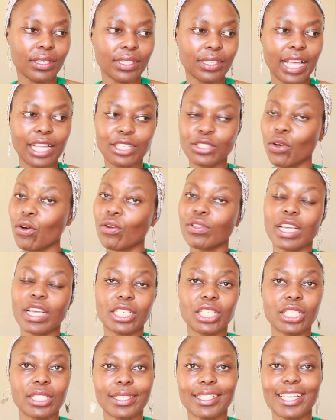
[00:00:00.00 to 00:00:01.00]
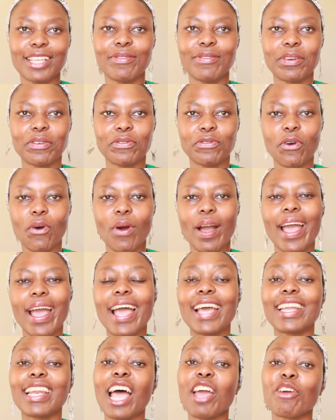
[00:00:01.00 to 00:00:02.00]
that's all that she's living for.
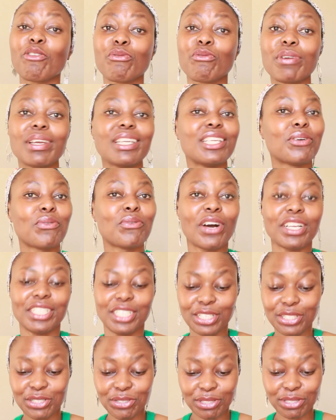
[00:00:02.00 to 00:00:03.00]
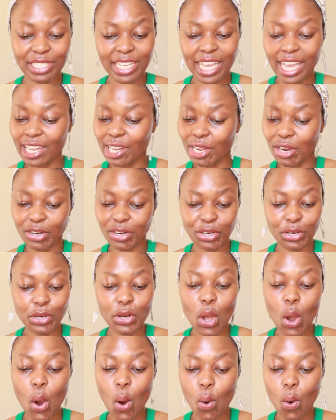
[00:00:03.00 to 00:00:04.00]
And I really wanted to tell her,
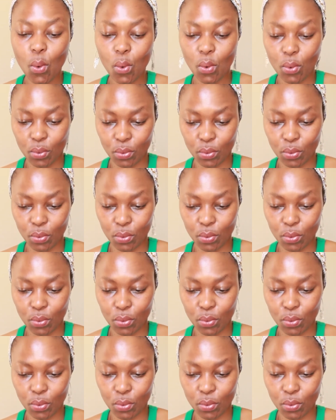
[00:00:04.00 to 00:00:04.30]
no,